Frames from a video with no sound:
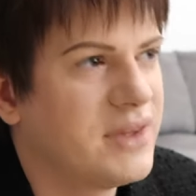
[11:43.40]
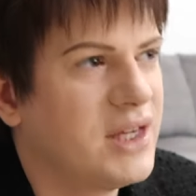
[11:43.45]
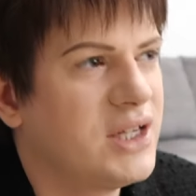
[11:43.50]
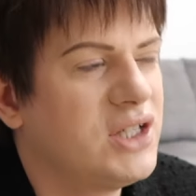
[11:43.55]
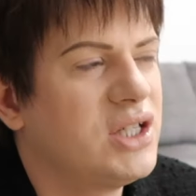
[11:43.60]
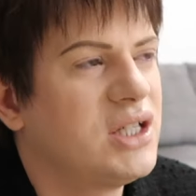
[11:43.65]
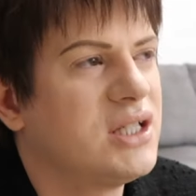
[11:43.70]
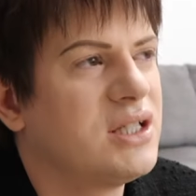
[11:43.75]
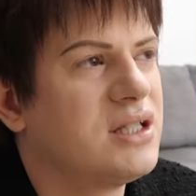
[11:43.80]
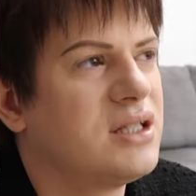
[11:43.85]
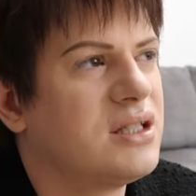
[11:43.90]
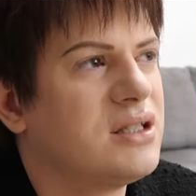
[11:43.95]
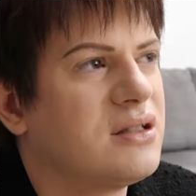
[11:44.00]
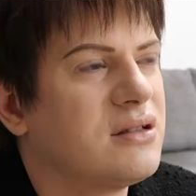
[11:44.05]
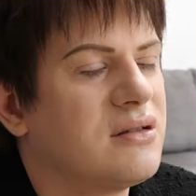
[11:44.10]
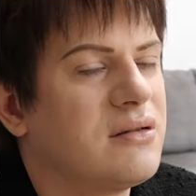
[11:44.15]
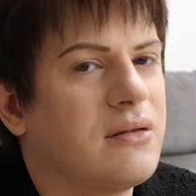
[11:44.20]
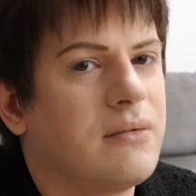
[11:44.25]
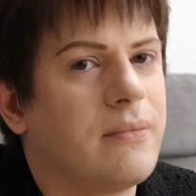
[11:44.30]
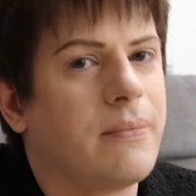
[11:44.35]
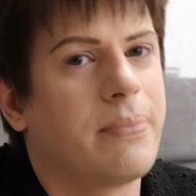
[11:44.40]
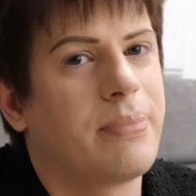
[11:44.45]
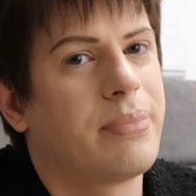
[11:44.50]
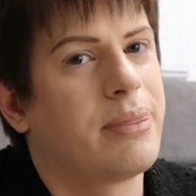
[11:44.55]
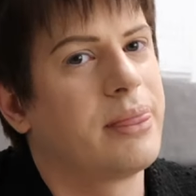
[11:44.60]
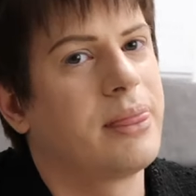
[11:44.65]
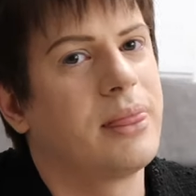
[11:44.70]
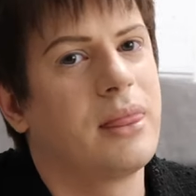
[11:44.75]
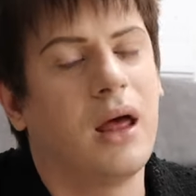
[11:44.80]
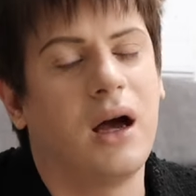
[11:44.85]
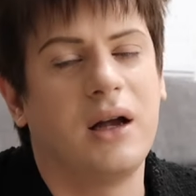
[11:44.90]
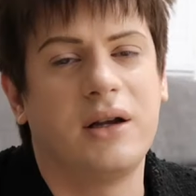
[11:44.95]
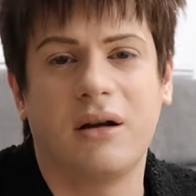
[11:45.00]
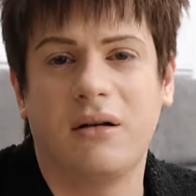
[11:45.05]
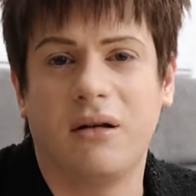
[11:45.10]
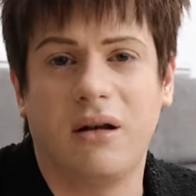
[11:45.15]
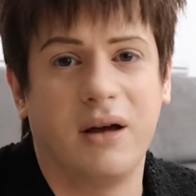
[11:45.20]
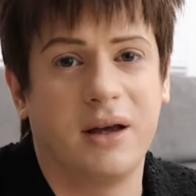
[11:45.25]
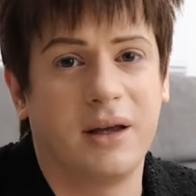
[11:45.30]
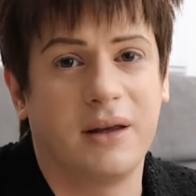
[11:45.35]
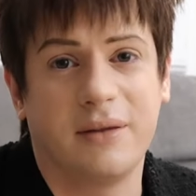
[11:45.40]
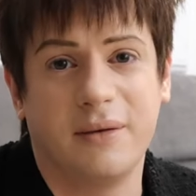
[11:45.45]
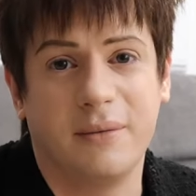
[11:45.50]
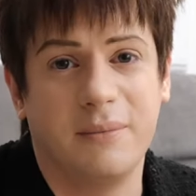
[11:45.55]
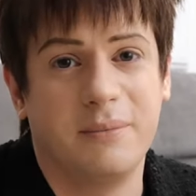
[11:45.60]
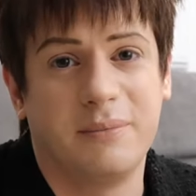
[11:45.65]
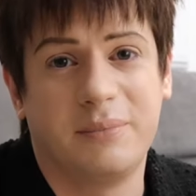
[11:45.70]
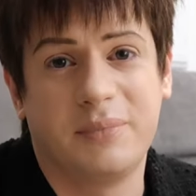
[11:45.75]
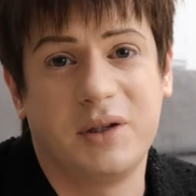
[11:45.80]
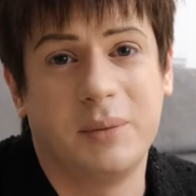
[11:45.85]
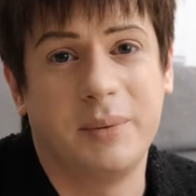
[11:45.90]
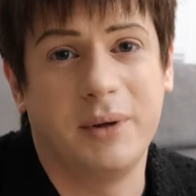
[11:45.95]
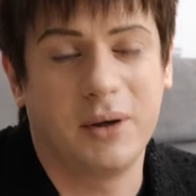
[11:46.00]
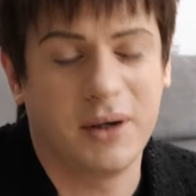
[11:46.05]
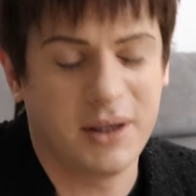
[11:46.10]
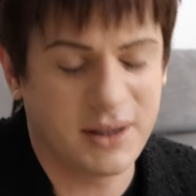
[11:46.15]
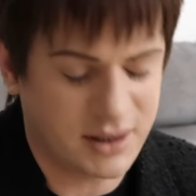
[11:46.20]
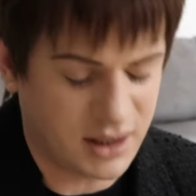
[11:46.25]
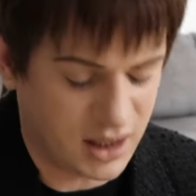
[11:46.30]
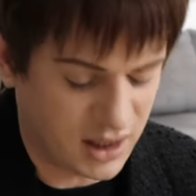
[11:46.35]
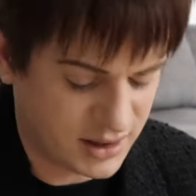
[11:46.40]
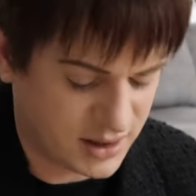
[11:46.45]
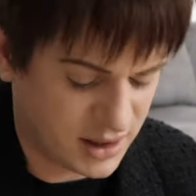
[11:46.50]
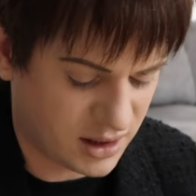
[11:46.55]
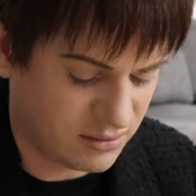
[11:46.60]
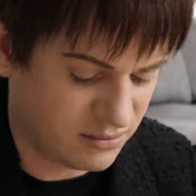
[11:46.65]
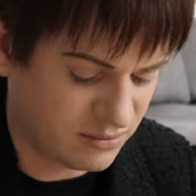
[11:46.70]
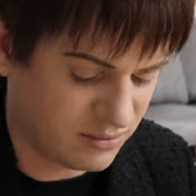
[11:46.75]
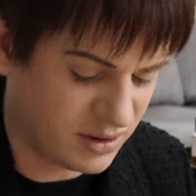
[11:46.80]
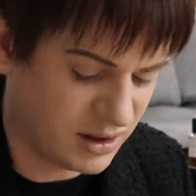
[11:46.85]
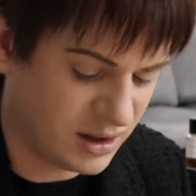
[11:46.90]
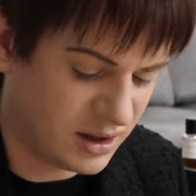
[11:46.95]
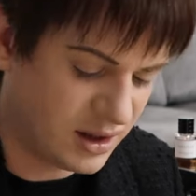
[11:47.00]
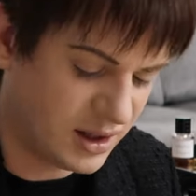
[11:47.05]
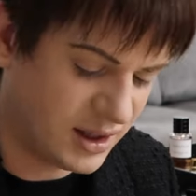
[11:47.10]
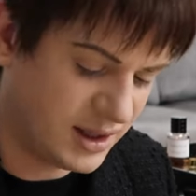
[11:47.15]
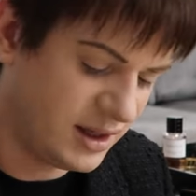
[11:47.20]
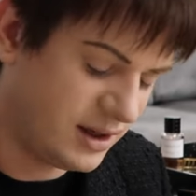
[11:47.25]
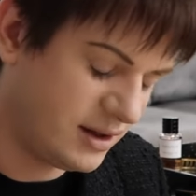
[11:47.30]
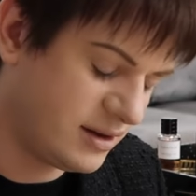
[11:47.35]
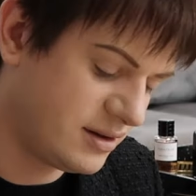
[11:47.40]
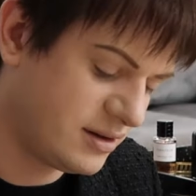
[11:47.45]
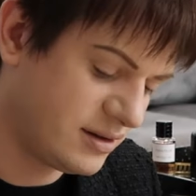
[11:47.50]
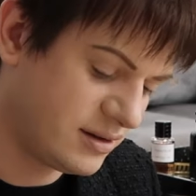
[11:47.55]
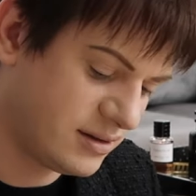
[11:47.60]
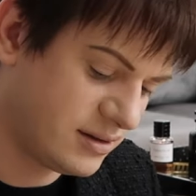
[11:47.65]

don't like them, to be honest. I don't like,